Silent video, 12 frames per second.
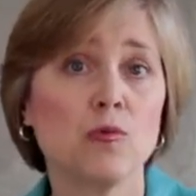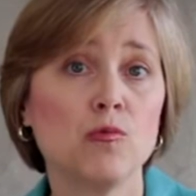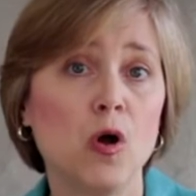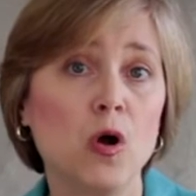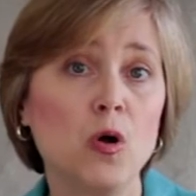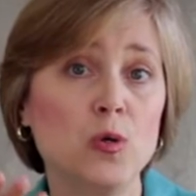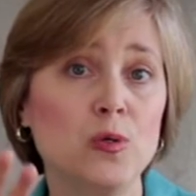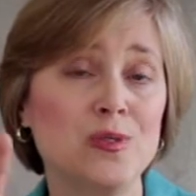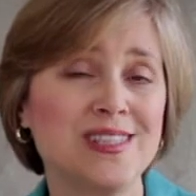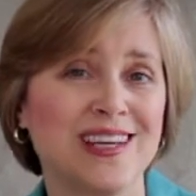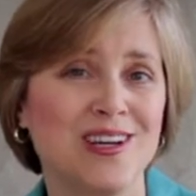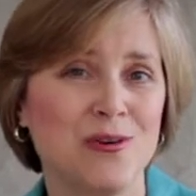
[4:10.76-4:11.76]

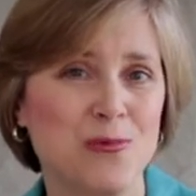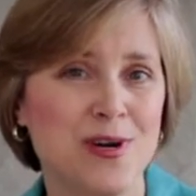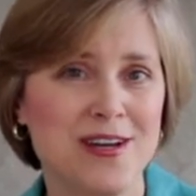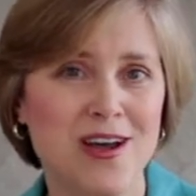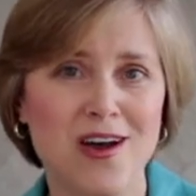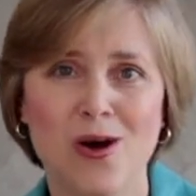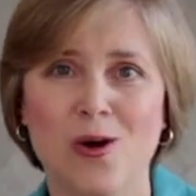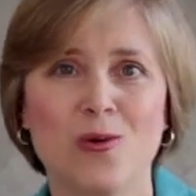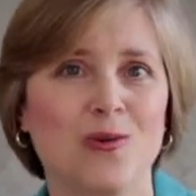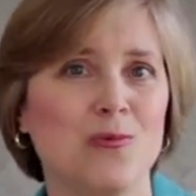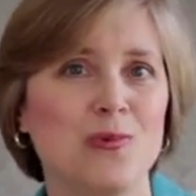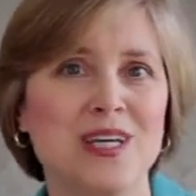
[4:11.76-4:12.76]
Rose, we know,
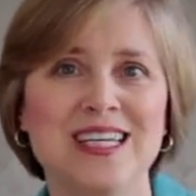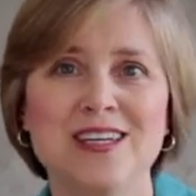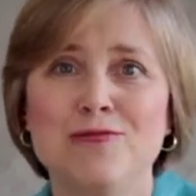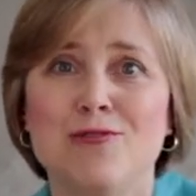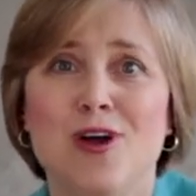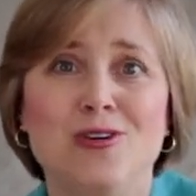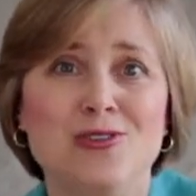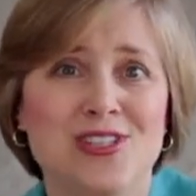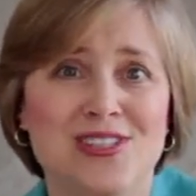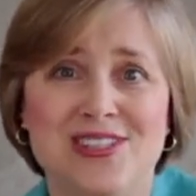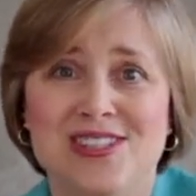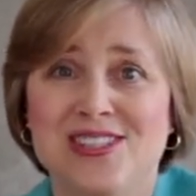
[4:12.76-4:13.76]
we give
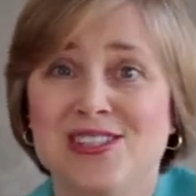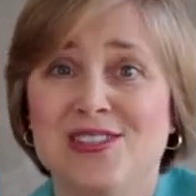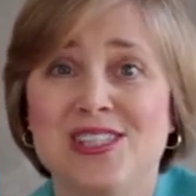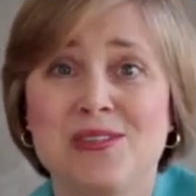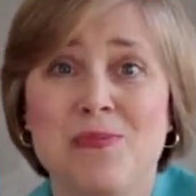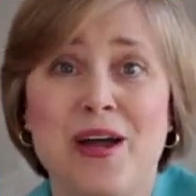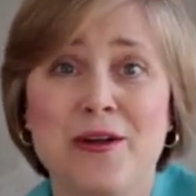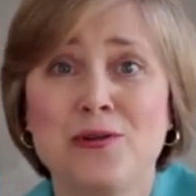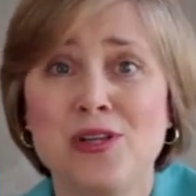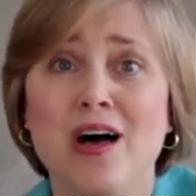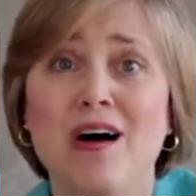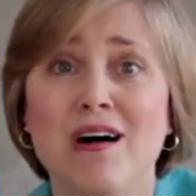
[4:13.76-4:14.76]
roses to inspire
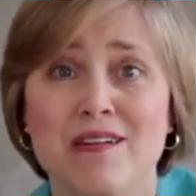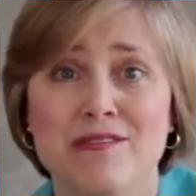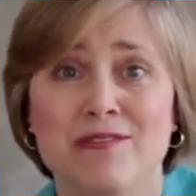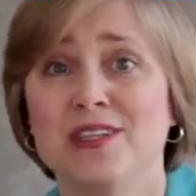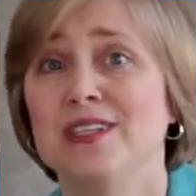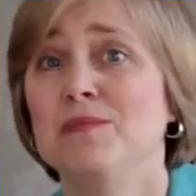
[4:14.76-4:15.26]
love